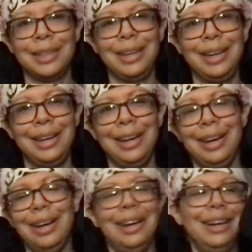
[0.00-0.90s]

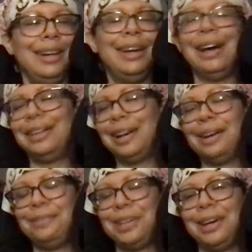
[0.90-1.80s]
Now that
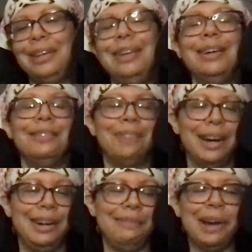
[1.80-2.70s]
I've done
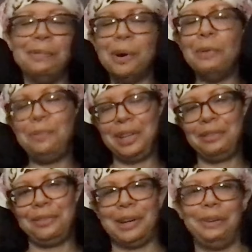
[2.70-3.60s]
my
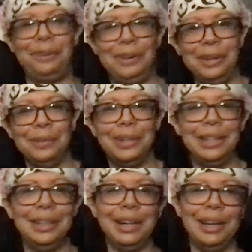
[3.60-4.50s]
moping for
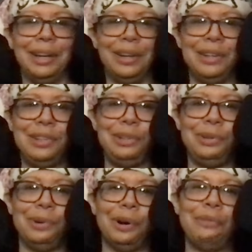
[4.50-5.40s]
everyone, on
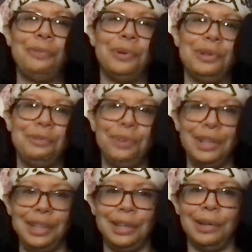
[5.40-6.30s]
to our fourth
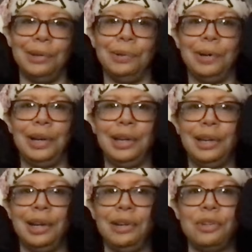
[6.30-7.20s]
video.
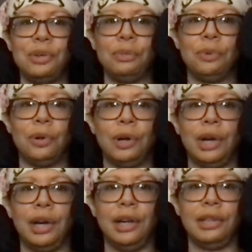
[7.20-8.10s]
And here's a little
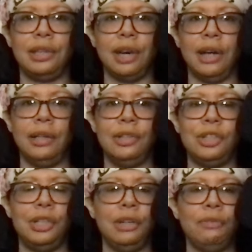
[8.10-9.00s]
more
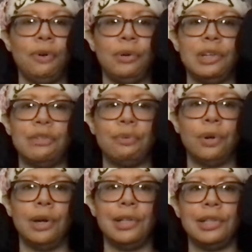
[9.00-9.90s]
theology focus
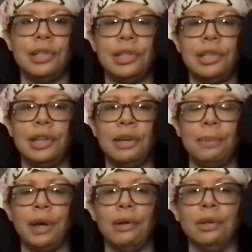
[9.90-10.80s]
for us to think
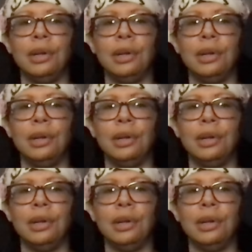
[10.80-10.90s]
about